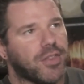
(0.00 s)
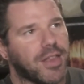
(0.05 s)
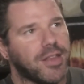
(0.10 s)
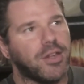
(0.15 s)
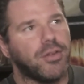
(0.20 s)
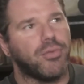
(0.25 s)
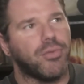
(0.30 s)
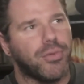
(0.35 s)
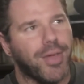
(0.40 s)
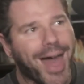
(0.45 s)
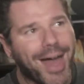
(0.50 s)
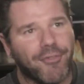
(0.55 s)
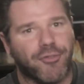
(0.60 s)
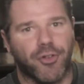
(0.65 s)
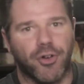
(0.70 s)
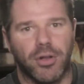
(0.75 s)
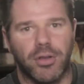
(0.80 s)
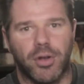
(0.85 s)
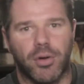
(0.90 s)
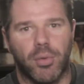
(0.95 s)
They do that
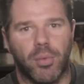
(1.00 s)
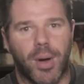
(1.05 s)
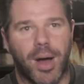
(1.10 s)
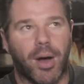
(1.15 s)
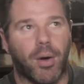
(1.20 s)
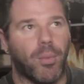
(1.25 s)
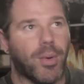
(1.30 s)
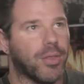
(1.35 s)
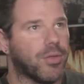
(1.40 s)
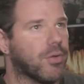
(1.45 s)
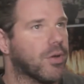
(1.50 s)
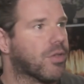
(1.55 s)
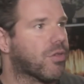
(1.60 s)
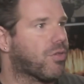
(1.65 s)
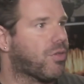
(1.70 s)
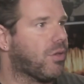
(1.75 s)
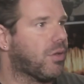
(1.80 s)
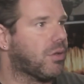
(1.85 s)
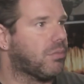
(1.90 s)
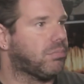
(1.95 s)
for a little while, whether it's
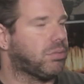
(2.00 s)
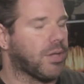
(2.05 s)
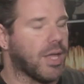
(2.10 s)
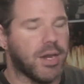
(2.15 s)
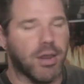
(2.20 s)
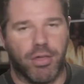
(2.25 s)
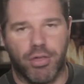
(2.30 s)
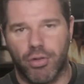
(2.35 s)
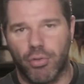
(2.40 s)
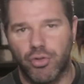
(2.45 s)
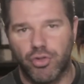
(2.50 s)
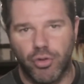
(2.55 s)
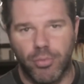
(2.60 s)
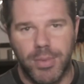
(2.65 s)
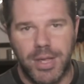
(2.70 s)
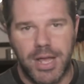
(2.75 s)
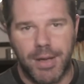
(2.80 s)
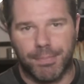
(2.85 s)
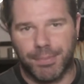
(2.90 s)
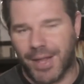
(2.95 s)
the latest social
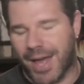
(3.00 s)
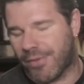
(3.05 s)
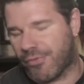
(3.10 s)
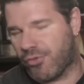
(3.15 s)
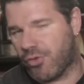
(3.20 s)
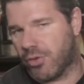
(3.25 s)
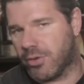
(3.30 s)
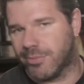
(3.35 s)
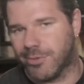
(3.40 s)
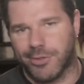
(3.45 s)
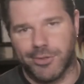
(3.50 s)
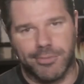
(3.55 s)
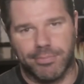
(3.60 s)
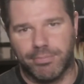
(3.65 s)
media platform or